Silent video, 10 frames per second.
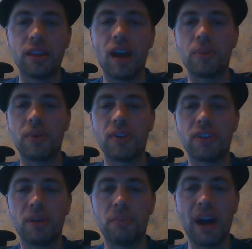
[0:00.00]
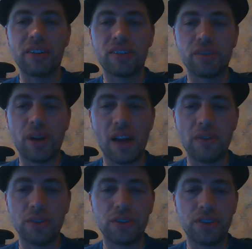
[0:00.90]
Now, with Pilate's
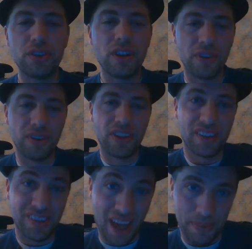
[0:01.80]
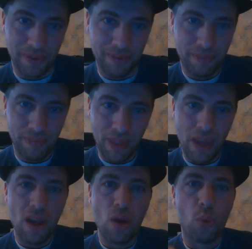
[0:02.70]
arrival, two different things happen.
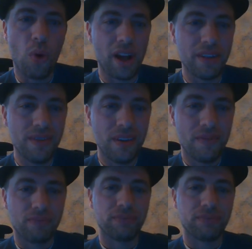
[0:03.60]
One,